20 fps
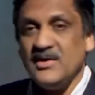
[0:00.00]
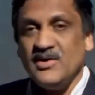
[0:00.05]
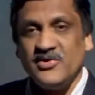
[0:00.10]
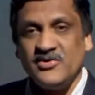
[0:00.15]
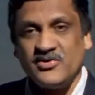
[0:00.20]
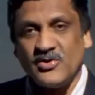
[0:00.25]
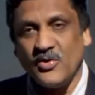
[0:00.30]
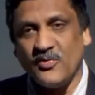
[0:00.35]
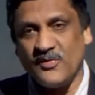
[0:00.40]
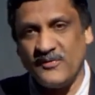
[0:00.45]

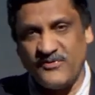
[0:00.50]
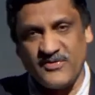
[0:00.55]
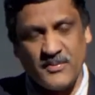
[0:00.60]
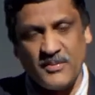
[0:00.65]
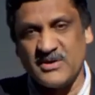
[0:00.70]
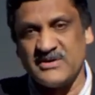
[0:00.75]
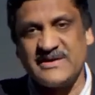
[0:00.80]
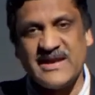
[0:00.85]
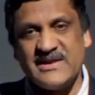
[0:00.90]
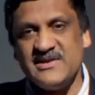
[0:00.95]
So for
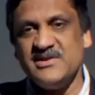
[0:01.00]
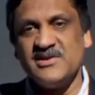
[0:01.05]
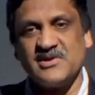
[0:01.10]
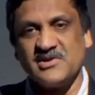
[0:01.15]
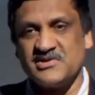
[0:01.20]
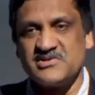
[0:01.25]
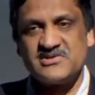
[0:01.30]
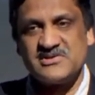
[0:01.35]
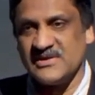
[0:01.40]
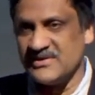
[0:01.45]
about 10
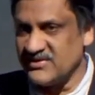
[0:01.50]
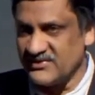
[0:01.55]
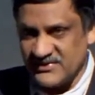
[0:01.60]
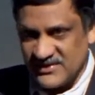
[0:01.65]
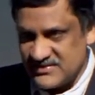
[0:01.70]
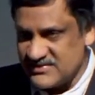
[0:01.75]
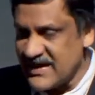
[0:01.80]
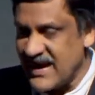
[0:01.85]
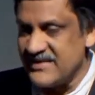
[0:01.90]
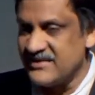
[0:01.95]
years, this is a
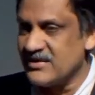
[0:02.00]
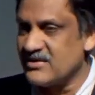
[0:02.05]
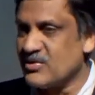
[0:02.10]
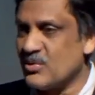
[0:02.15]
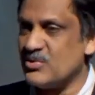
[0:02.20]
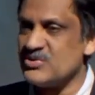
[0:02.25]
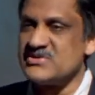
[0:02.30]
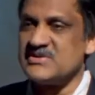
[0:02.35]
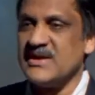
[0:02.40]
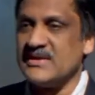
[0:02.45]
standard
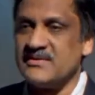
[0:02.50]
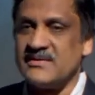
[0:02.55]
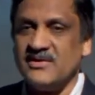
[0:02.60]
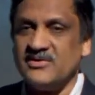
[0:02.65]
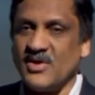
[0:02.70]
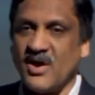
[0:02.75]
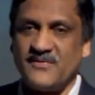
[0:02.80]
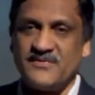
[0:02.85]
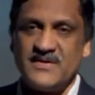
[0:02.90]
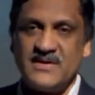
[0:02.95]
course that is
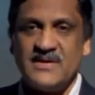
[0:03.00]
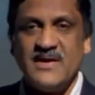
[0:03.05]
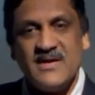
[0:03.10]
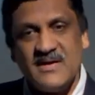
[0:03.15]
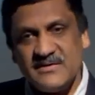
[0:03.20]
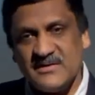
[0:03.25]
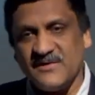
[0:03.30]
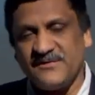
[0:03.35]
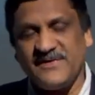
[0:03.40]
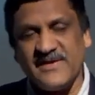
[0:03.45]
offered,
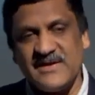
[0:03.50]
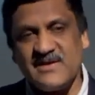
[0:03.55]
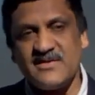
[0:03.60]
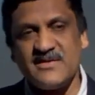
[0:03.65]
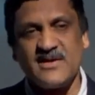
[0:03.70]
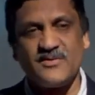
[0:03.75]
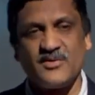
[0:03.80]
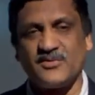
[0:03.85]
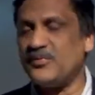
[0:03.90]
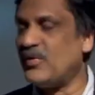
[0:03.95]
the failure
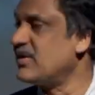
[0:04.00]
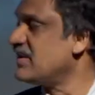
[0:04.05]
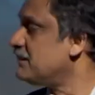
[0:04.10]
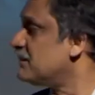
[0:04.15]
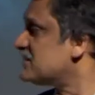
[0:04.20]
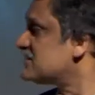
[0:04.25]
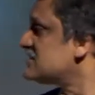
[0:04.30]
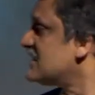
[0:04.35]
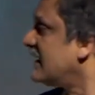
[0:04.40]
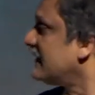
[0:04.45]
rate was
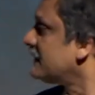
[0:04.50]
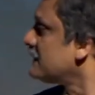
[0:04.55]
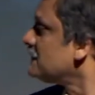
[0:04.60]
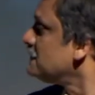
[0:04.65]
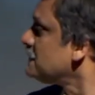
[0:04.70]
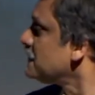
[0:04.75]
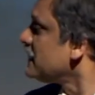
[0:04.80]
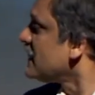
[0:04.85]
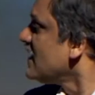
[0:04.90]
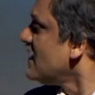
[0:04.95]
40%.
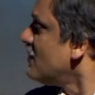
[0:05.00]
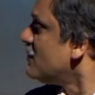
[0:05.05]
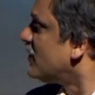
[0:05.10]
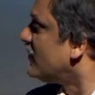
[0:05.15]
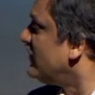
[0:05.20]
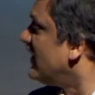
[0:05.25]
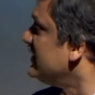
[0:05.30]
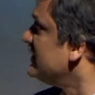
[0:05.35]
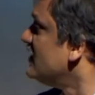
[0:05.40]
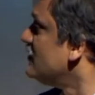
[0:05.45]
But
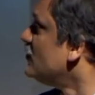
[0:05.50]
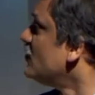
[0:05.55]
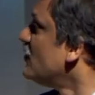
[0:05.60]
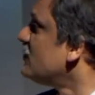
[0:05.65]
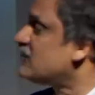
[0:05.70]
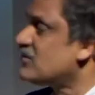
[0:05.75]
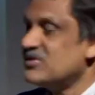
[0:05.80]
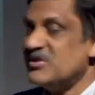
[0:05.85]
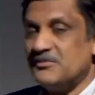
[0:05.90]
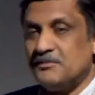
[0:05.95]
when they
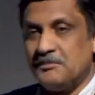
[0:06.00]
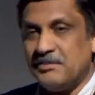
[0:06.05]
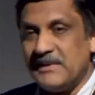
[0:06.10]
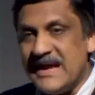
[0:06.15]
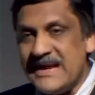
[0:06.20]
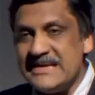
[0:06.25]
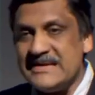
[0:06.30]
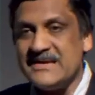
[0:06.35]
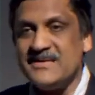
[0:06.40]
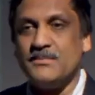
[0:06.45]
moved to this
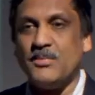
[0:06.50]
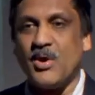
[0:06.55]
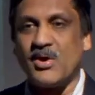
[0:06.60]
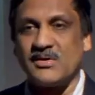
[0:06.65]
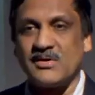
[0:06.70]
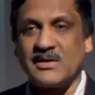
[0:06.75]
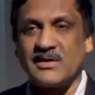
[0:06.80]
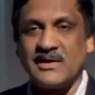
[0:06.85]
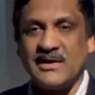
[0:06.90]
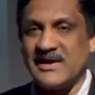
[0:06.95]
blended
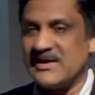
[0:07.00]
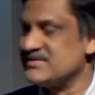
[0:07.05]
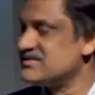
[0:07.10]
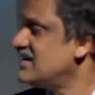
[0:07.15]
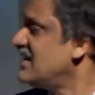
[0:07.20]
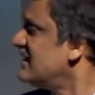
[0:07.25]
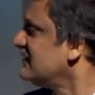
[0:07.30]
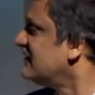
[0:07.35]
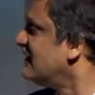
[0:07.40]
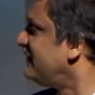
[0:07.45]
model class,
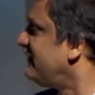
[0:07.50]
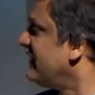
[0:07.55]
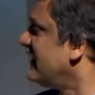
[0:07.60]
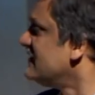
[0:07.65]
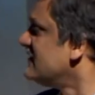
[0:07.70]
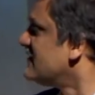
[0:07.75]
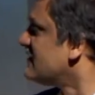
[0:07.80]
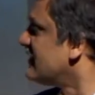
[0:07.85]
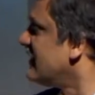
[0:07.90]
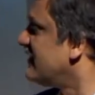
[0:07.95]
the
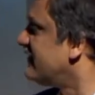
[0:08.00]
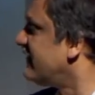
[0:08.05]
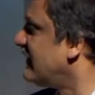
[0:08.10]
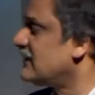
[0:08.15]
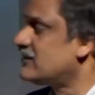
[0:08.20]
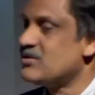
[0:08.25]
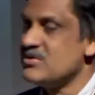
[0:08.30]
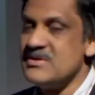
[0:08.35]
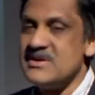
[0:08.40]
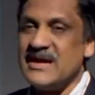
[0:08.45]
failure rate fell
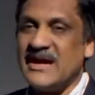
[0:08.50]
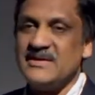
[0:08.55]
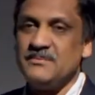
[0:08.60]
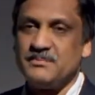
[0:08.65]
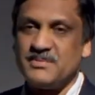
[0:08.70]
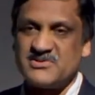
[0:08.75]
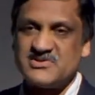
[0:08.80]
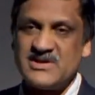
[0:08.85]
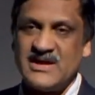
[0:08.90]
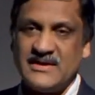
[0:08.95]
to
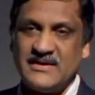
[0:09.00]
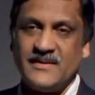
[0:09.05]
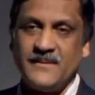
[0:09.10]
9%.